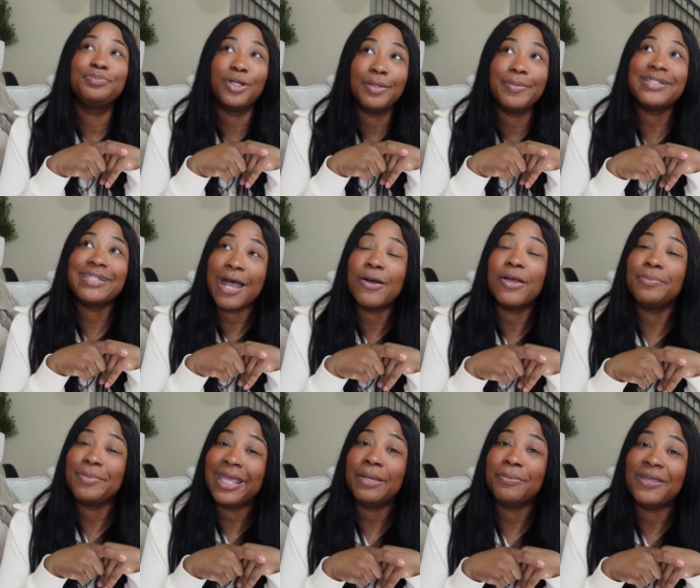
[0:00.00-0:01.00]
pretty much how it
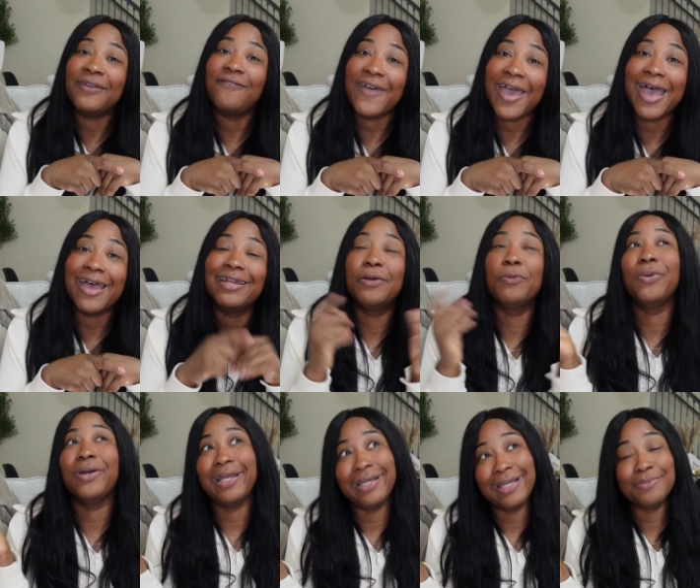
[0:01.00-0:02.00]
made me fat and
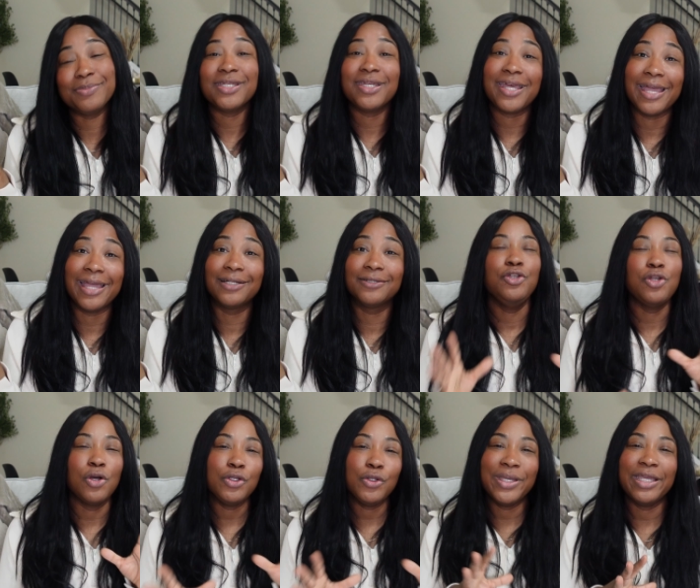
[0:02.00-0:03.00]
where I am today. You
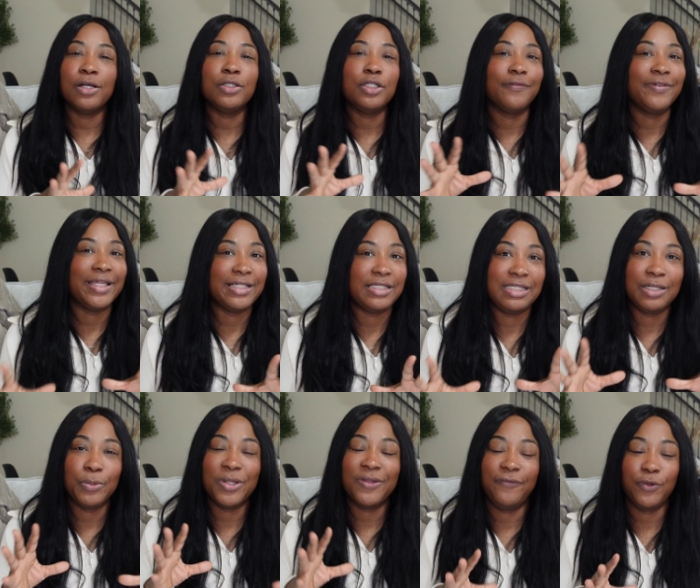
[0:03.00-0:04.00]
know you heal your
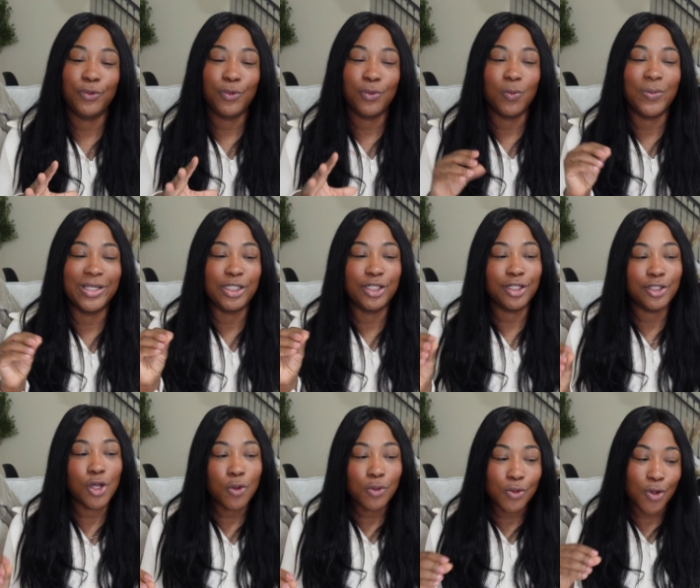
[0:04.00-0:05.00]
relationship with food when you're
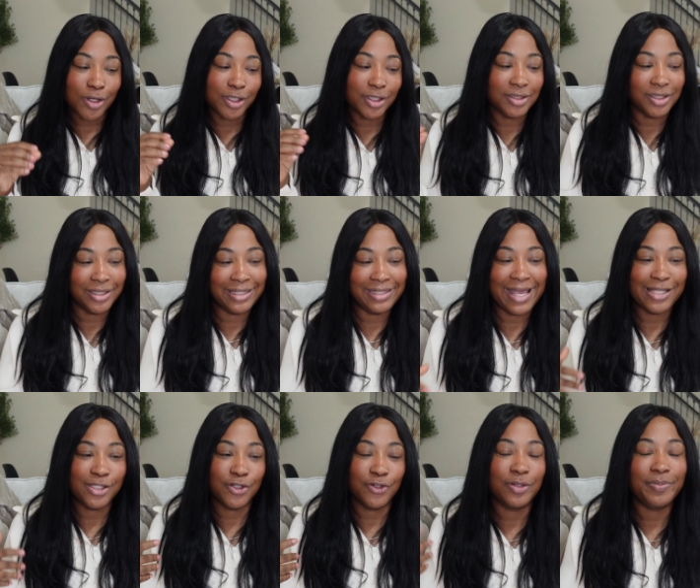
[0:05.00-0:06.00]
no longer looking at
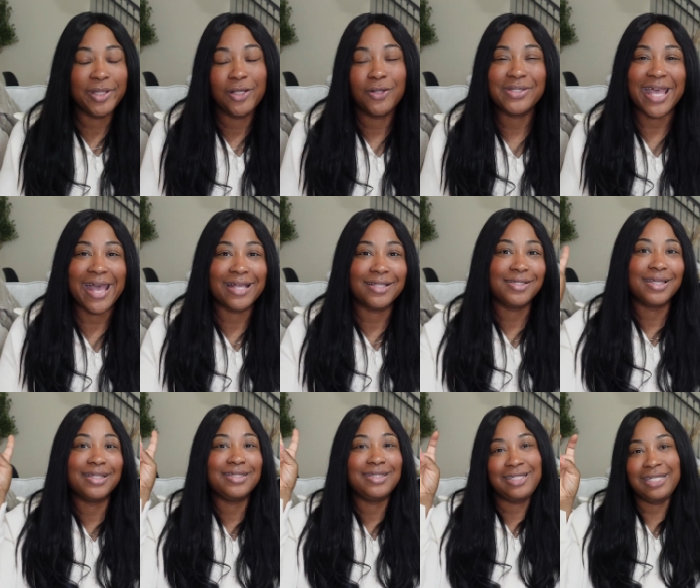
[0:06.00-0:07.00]
certain meals as
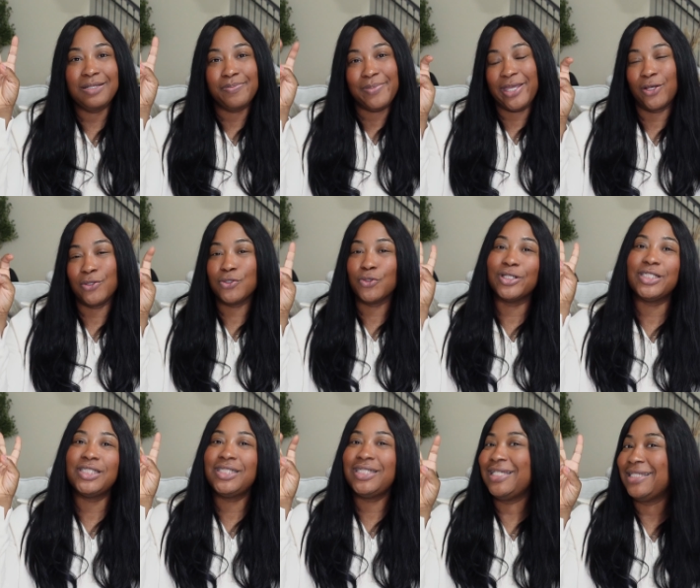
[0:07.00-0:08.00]
cheat meals or
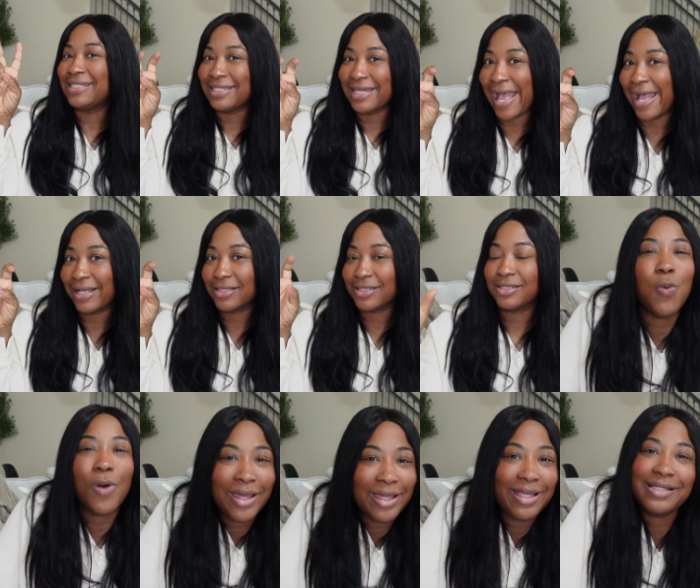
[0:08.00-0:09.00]
cheat snacks.
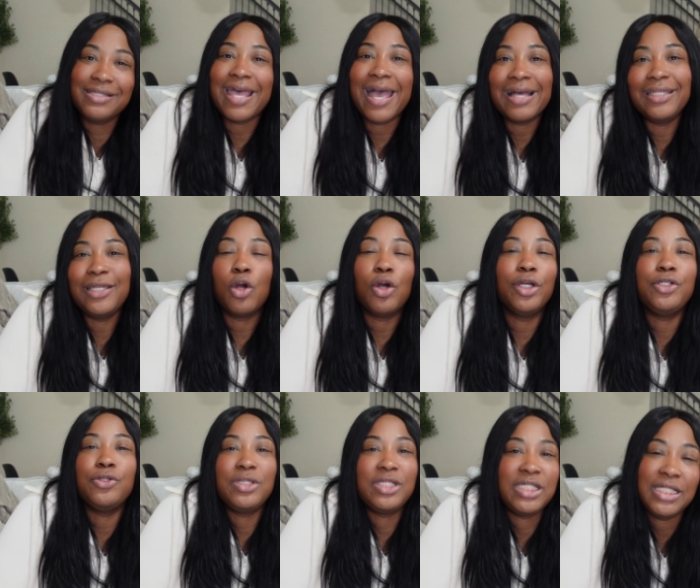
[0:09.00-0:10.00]
What exactly are
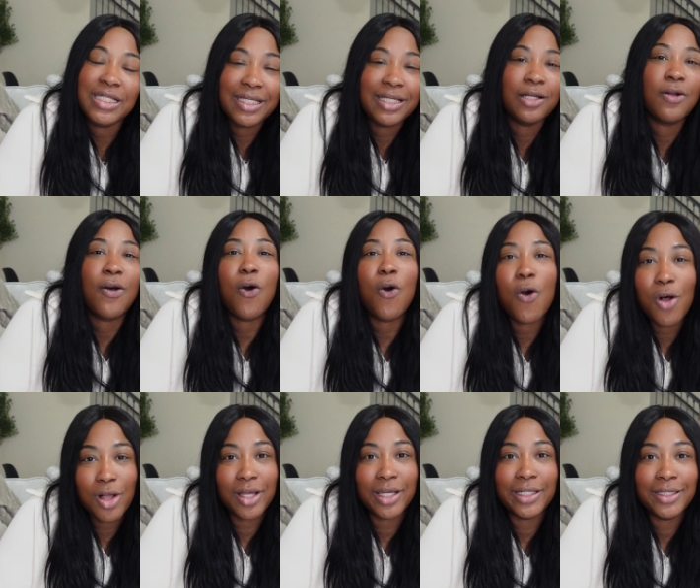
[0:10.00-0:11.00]
you cheating
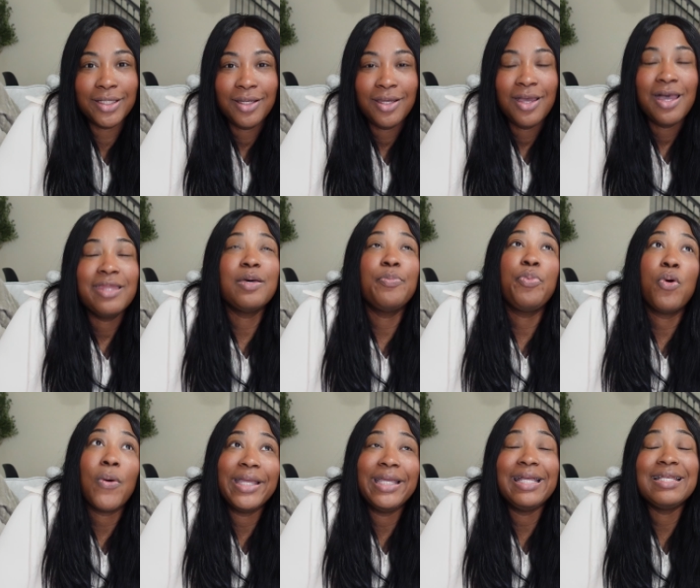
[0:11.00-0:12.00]
on? The
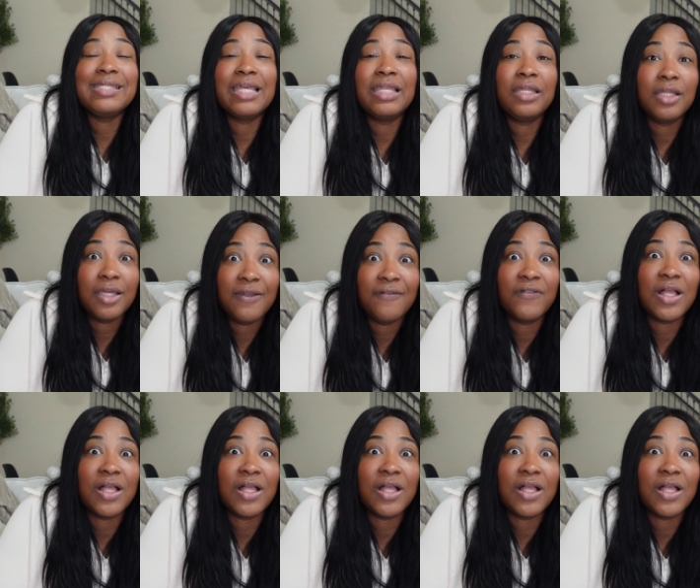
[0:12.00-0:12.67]
point is to live